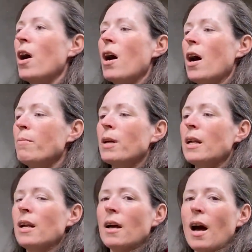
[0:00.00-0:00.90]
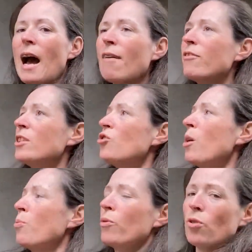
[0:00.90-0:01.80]
I have this
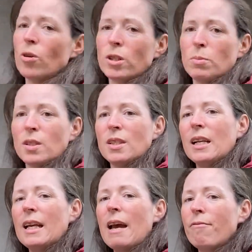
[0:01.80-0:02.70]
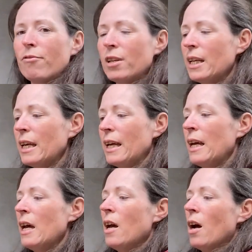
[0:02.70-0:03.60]
trouble with cosmos nearly every year.
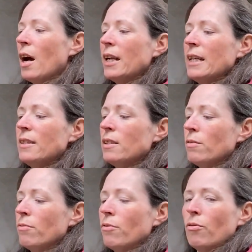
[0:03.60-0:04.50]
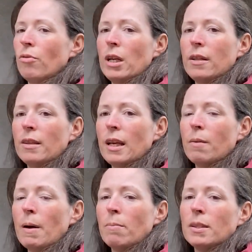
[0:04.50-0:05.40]
I need to rethink
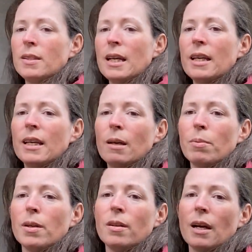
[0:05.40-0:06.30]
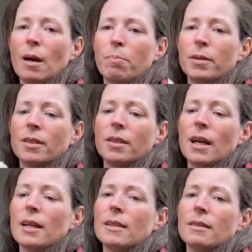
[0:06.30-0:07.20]
about my staking, but look how pretty
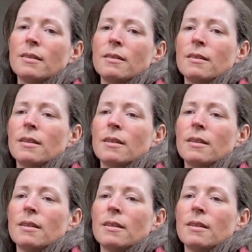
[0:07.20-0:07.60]
that is.